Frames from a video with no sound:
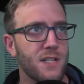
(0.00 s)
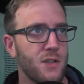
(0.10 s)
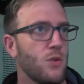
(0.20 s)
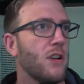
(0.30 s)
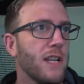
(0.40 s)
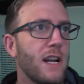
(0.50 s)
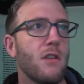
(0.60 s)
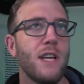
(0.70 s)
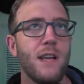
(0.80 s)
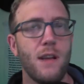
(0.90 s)
So
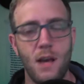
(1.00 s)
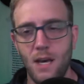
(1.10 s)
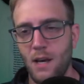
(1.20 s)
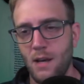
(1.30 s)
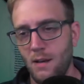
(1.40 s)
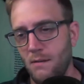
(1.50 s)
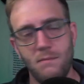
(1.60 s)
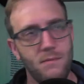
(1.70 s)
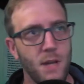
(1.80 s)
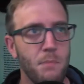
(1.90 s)
clearly,
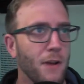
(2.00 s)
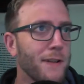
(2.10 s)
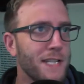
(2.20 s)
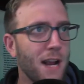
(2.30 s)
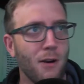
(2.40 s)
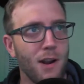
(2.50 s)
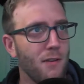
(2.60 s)
the military